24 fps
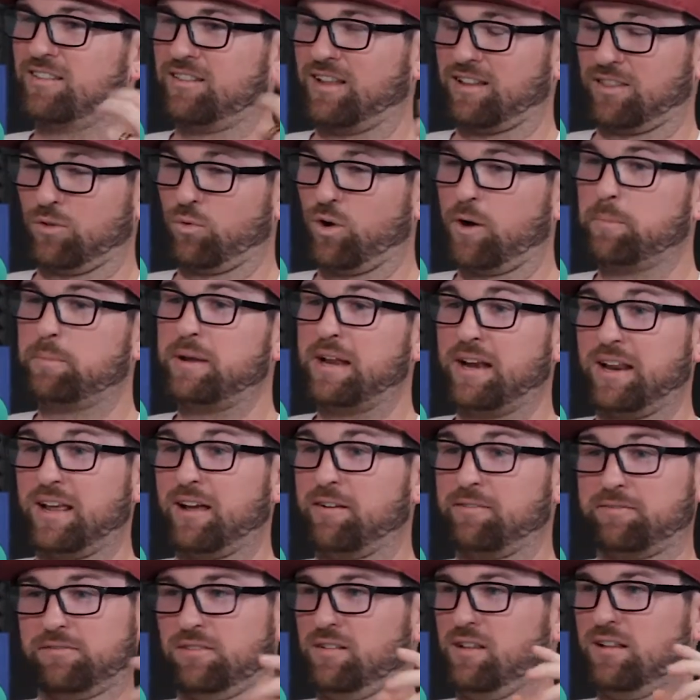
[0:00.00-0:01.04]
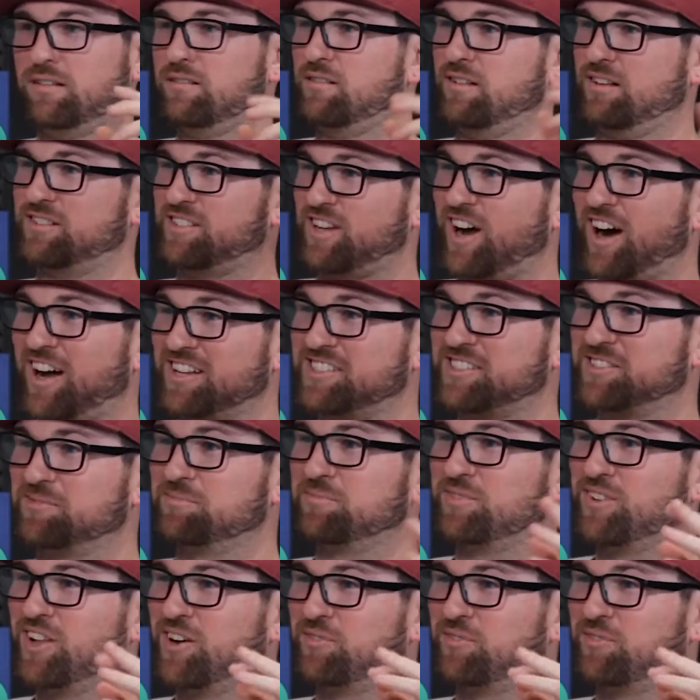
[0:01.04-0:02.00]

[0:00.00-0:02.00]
like the one PDF, it, it's awesome.